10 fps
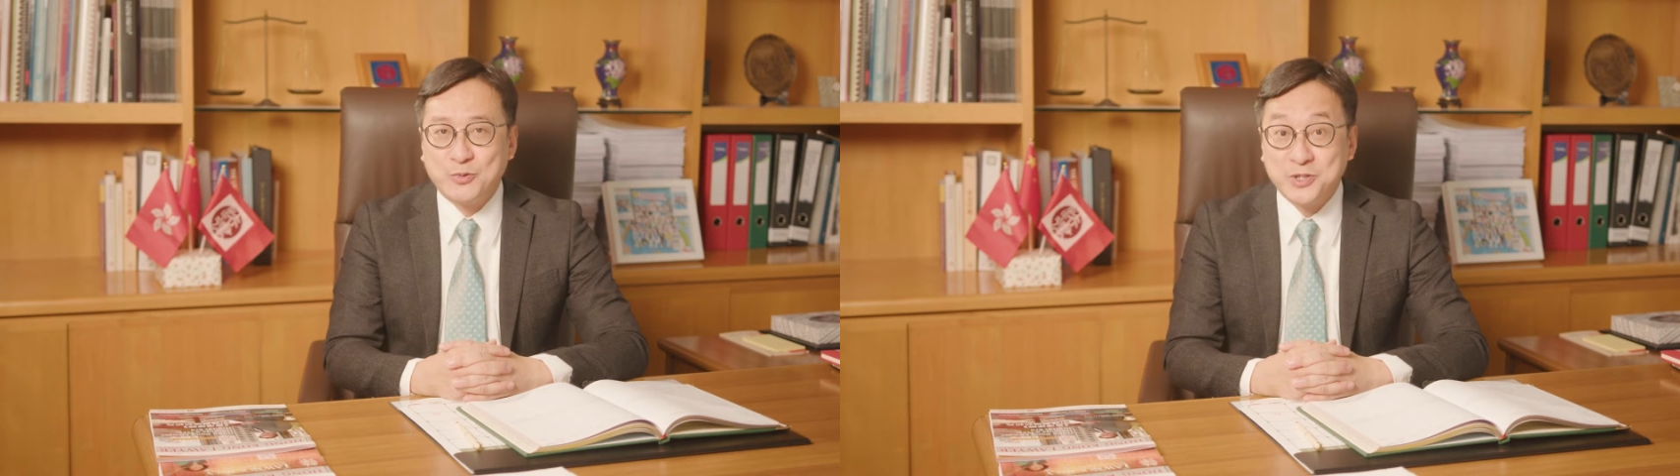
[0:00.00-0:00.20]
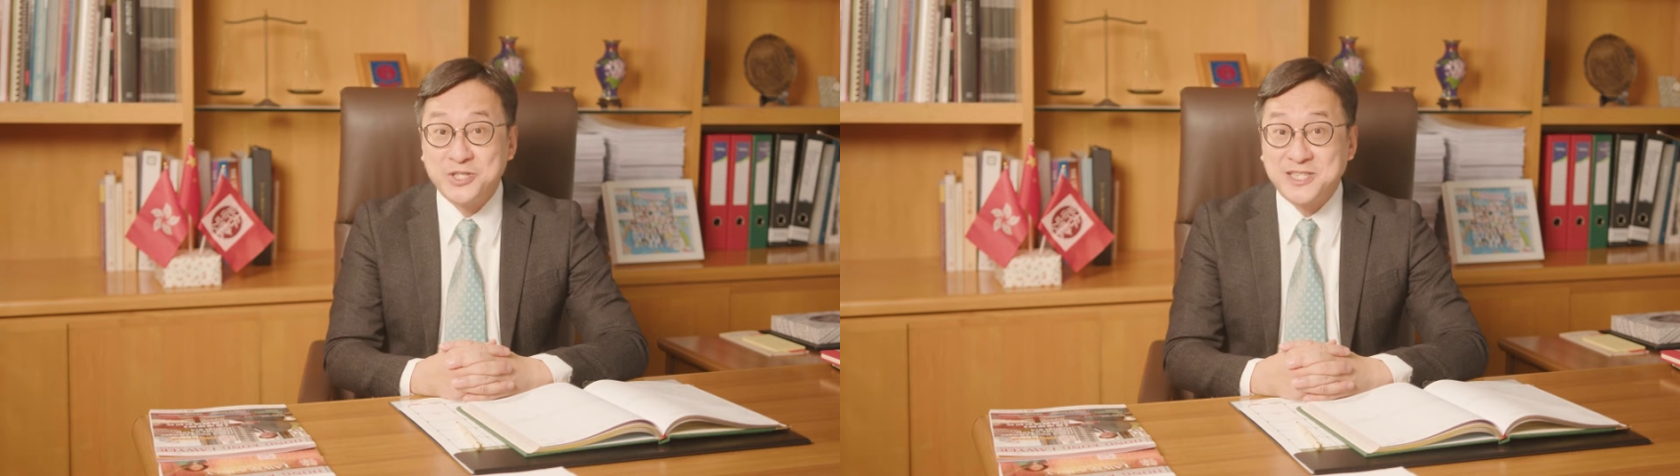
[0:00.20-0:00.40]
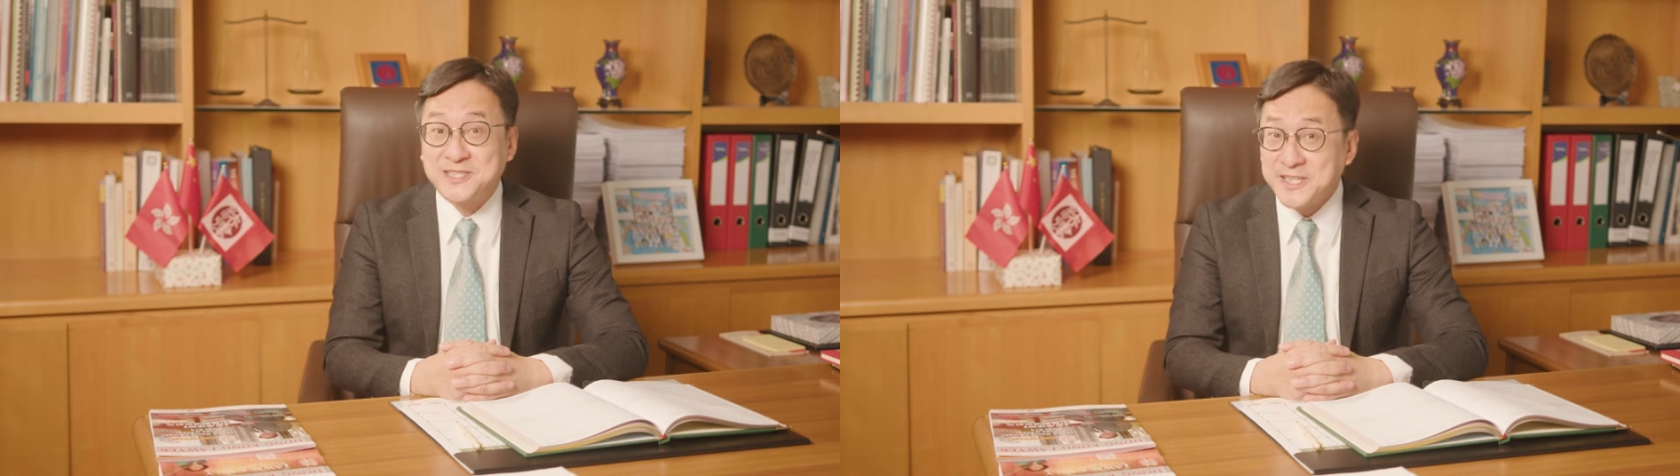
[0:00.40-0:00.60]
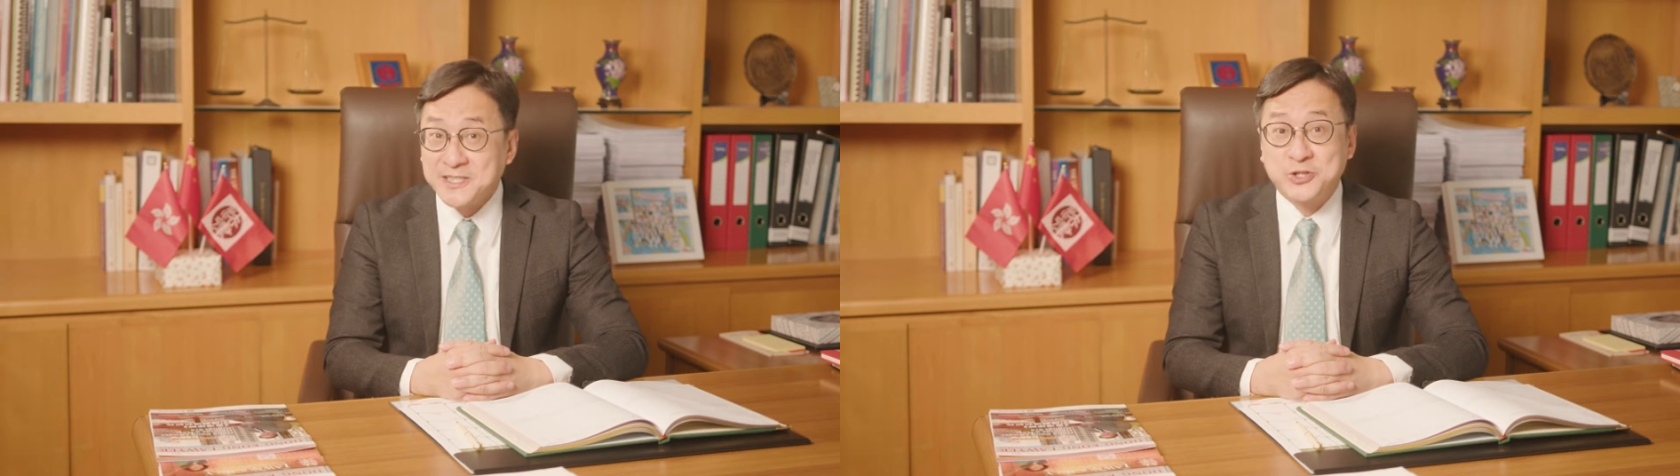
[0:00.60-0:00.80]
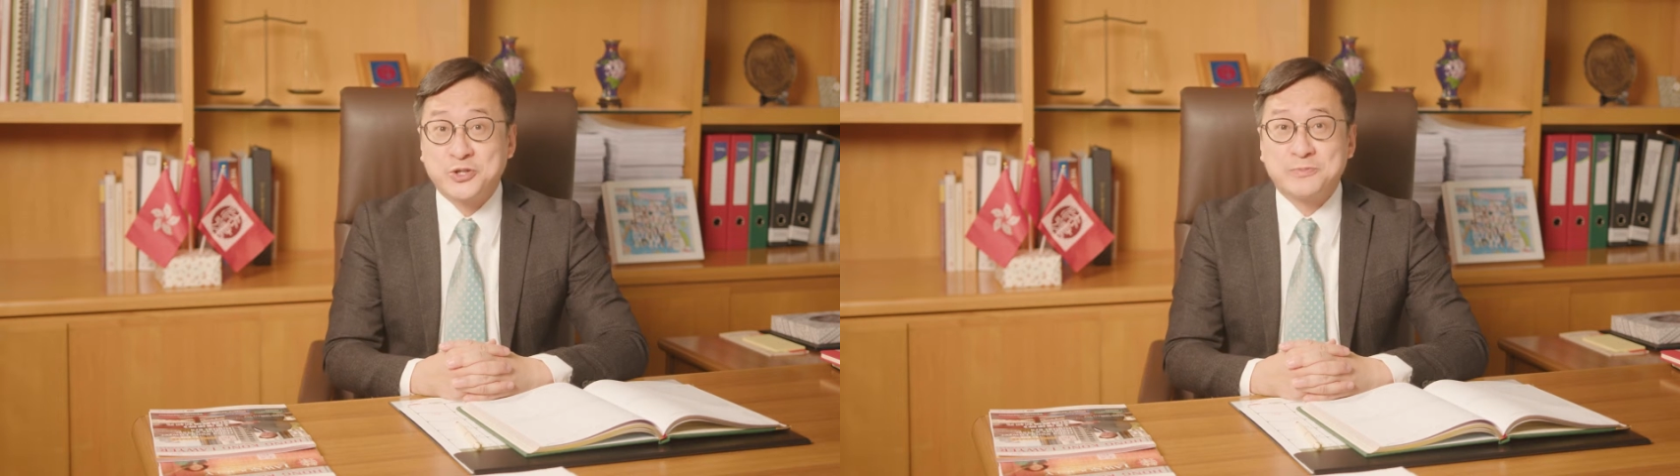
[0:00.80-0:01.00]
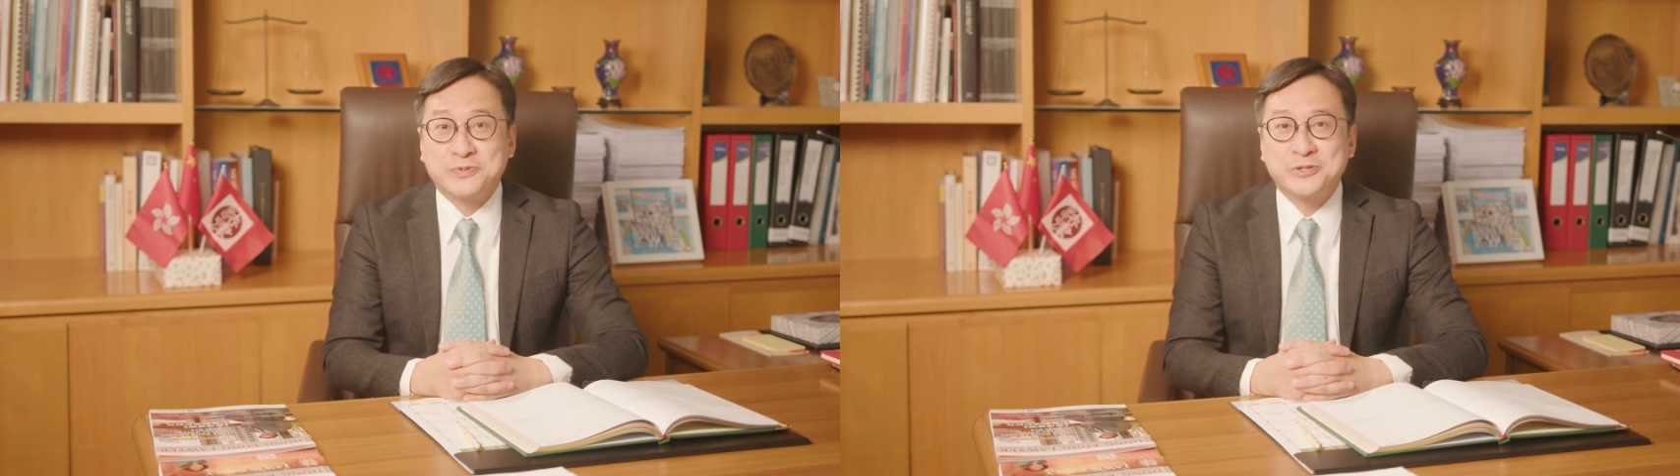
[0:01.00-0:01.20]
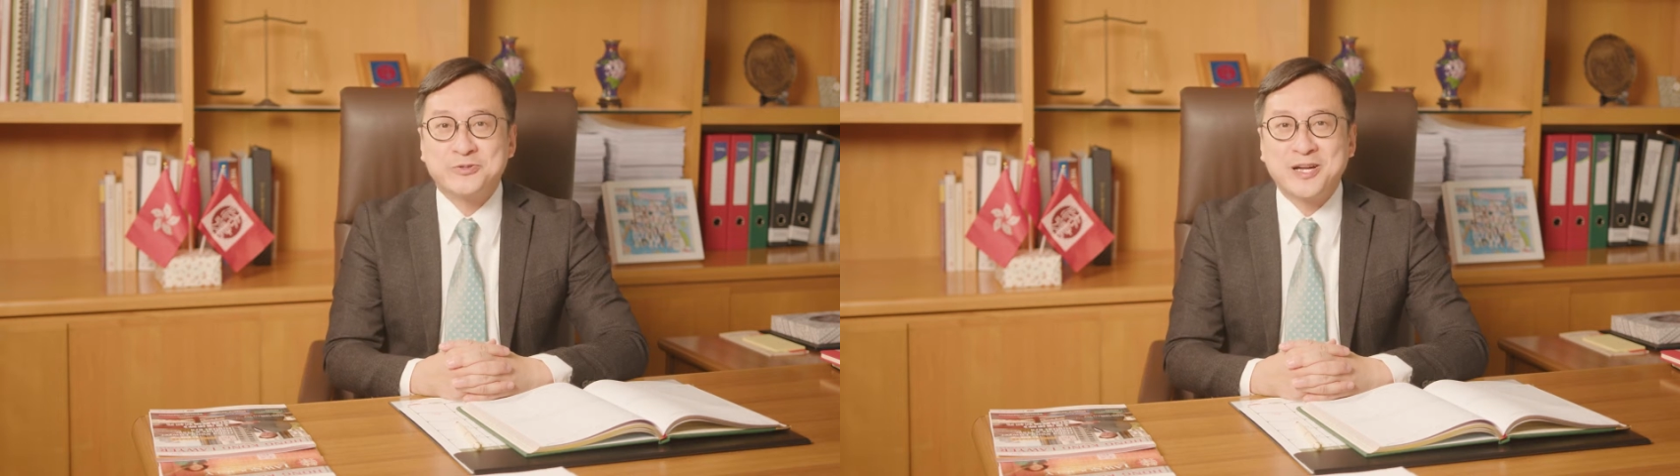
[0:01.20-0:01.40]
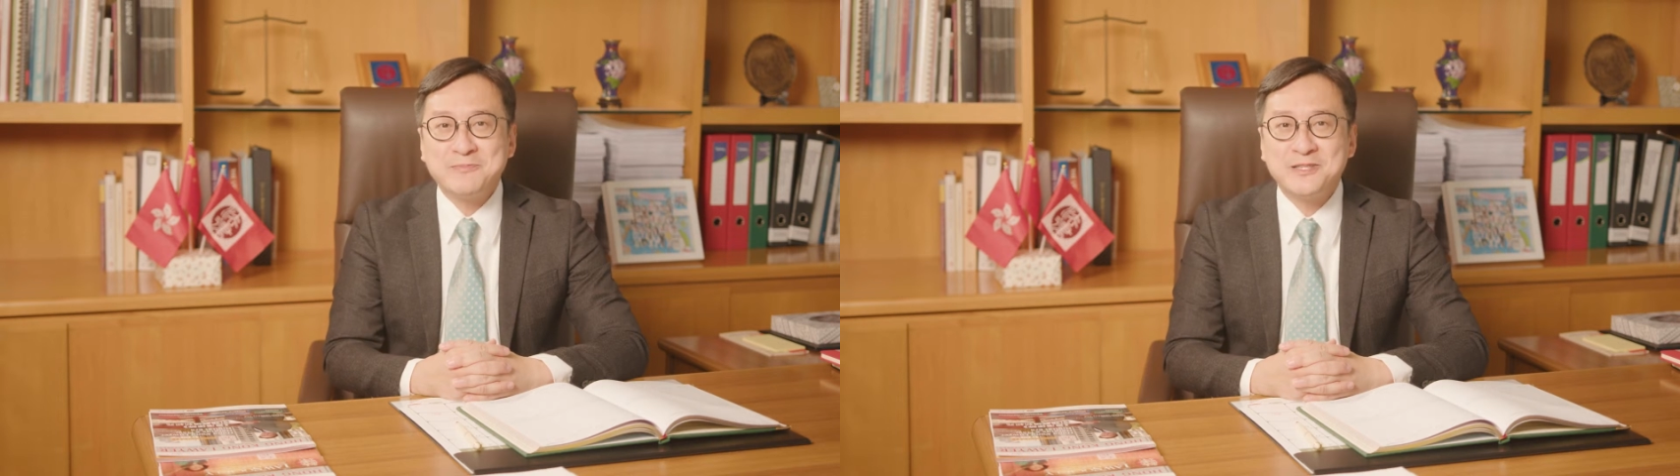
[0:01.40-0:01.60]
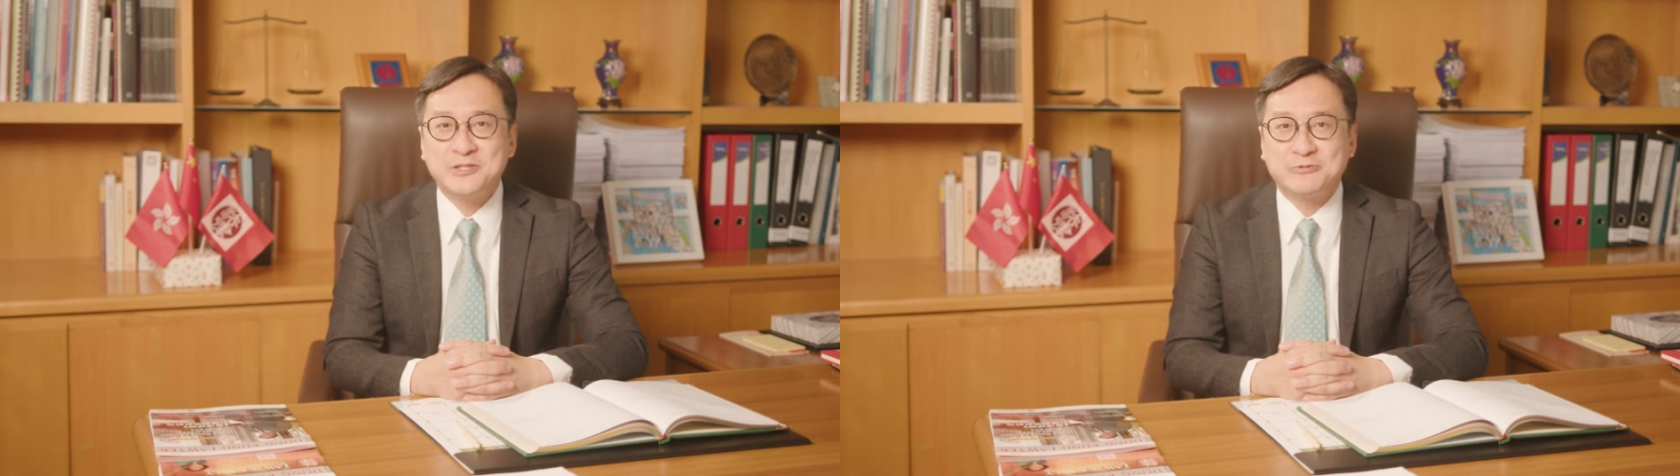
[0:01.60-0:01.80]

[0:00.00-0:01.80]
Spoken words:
which is a signature program